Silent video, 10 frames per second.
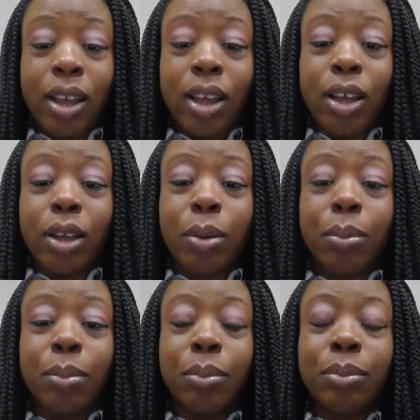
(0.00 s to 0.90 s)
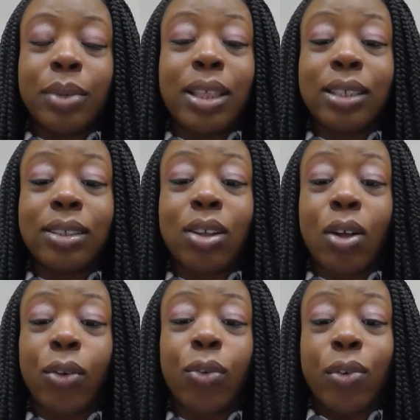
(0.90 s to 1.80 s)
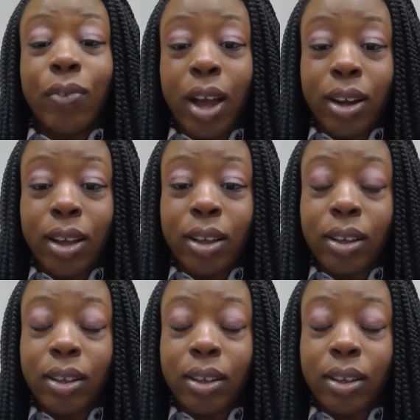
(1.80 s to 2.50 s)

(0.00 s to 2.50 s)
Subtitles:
And this is called Truvada.